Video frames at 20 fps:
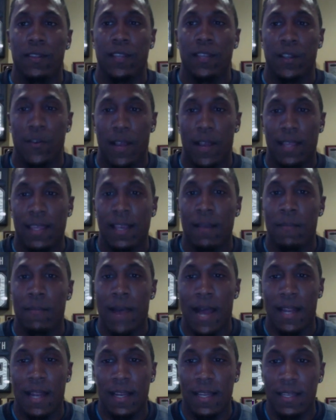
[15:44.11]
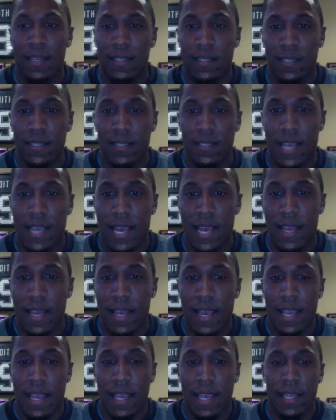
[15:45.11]
The great thing about it is
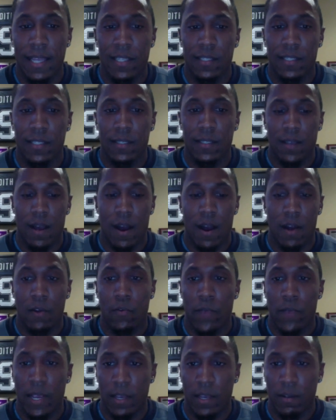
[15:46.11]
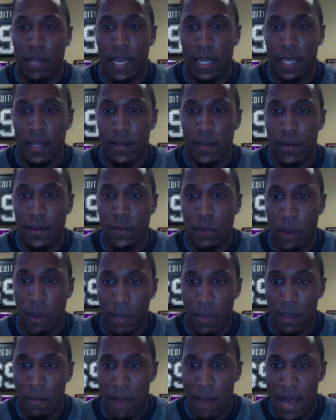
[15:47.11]
that it's auto-regulated. And what I
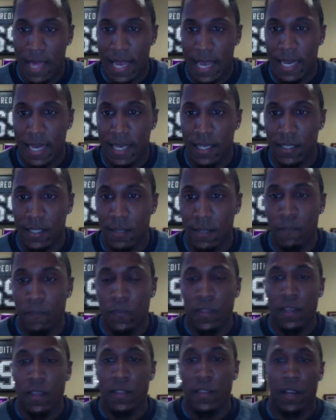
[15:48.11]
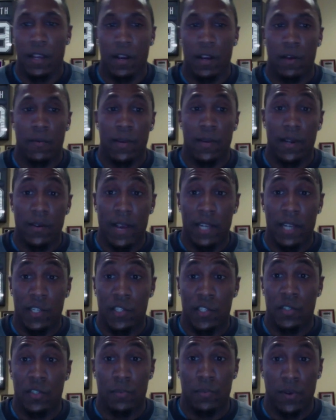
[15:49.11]
mean by that is there are
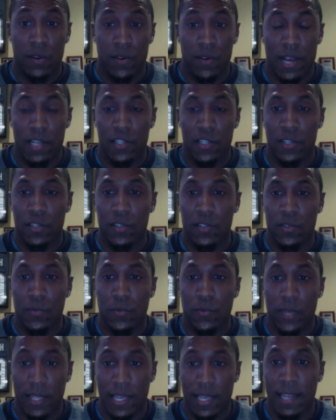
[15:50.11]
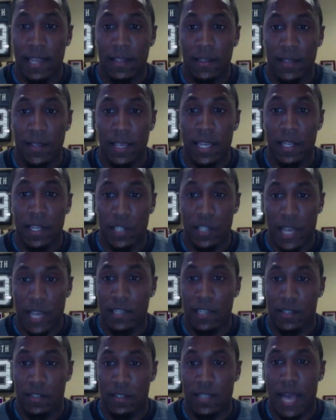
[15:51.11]
regressions and progressions within each
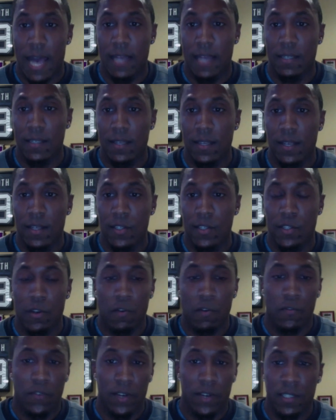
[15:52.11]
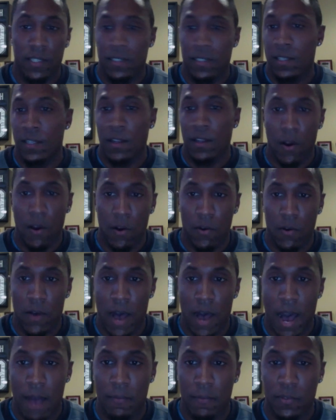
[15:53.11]
exercise. So, for instance, on the
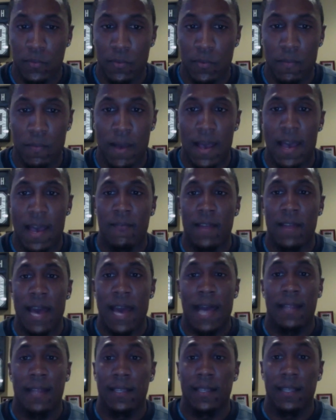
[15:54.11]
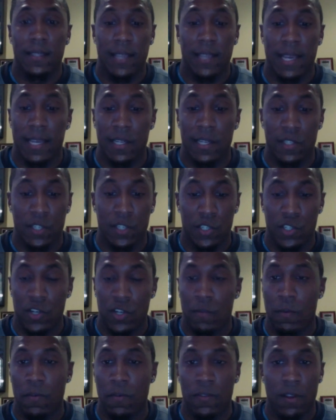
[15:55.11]
hurdle hops, we might have an athlete that can just
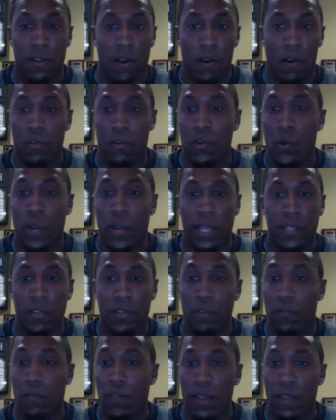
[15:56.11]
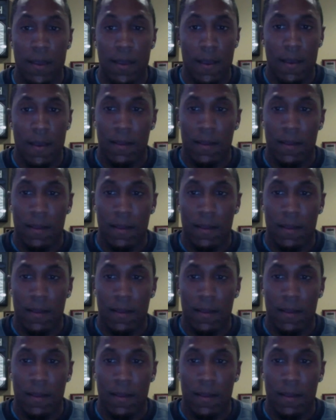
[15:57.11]
jump over the hurdle quick, 2 feet,